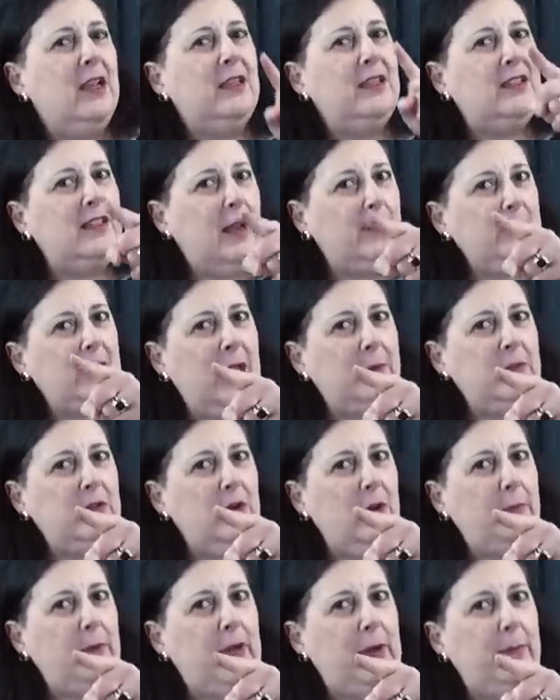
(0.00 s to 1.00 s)
Sometimes
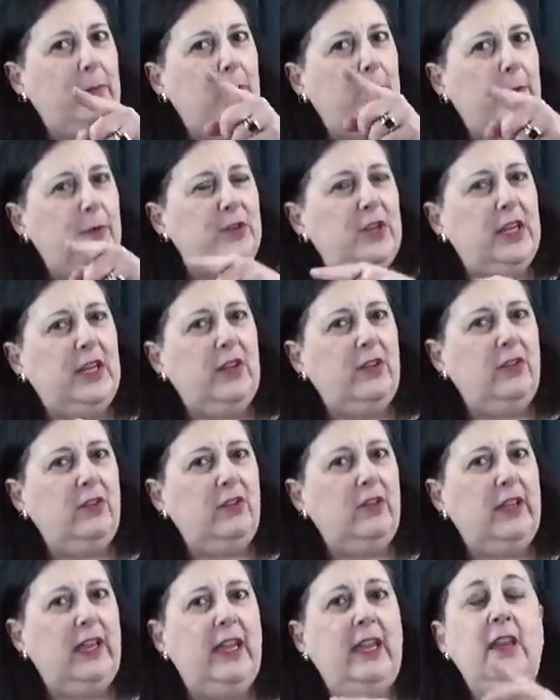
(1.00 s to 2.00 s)
there are people,
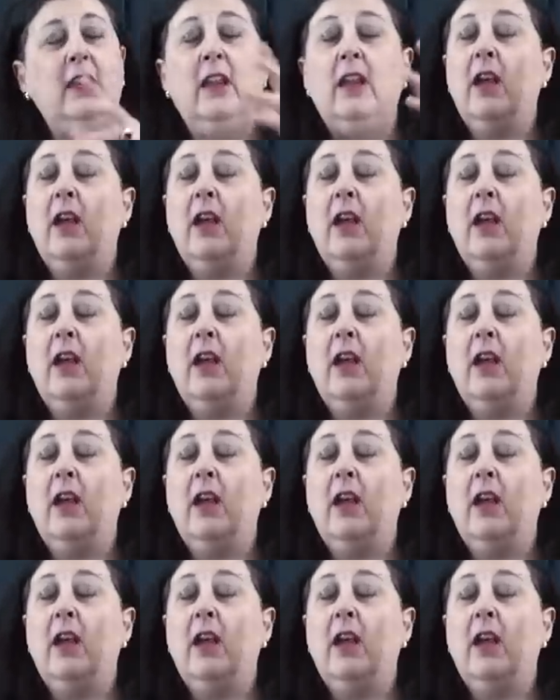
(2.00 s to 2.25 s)
particularly